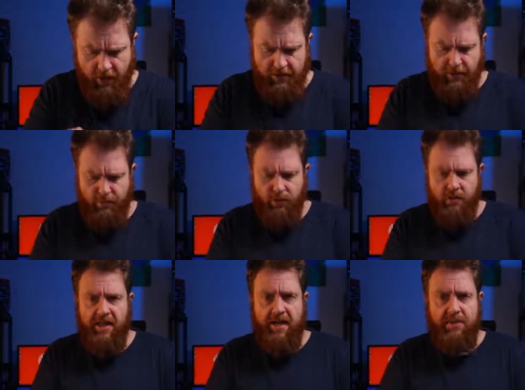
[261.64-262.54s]
right, so pull
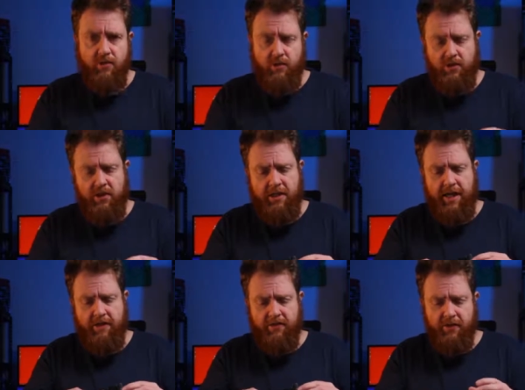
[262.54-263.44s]
the actual unit
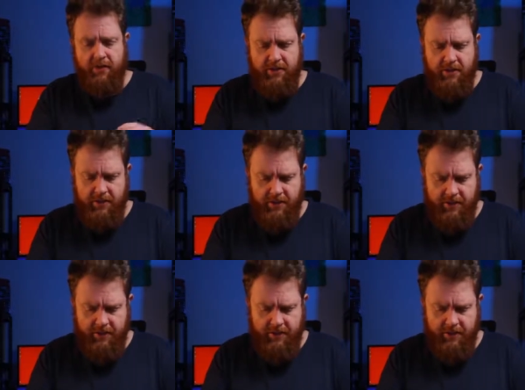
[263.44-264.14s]
out first.